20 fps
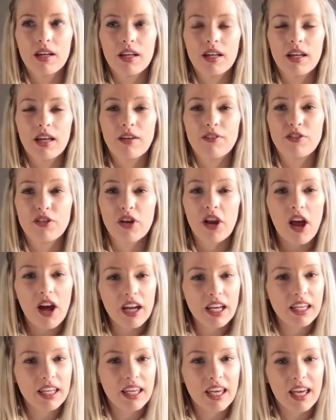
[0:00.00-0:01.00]
If you
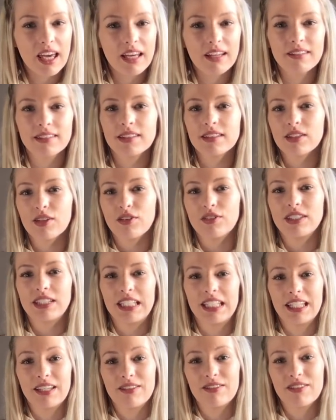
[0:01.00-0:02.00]
like it,
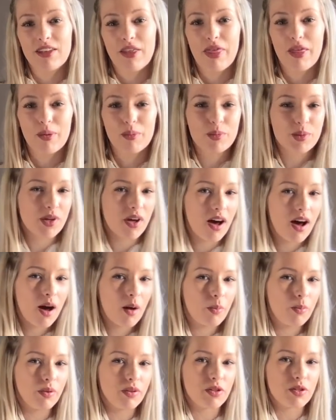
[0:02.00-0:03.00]
obviously give it a thumbs up and